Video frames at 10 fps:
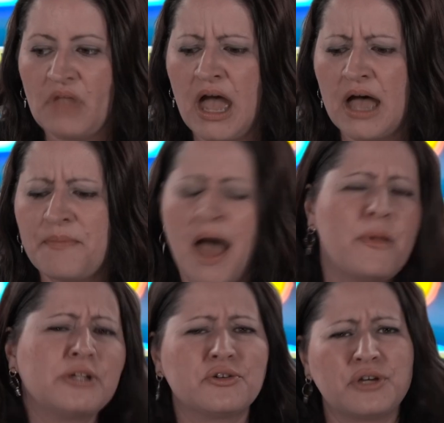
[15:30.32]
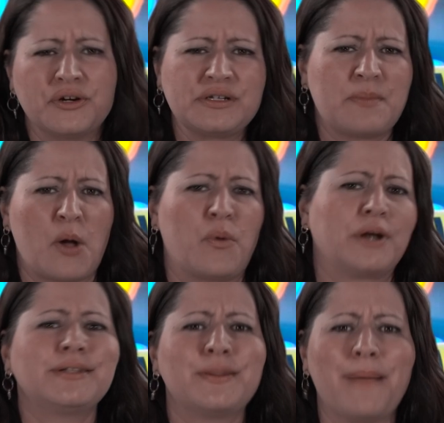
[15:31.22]
I'm also curious about,
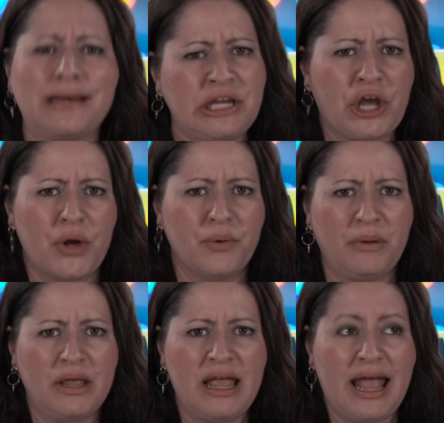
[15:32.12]
where did the money go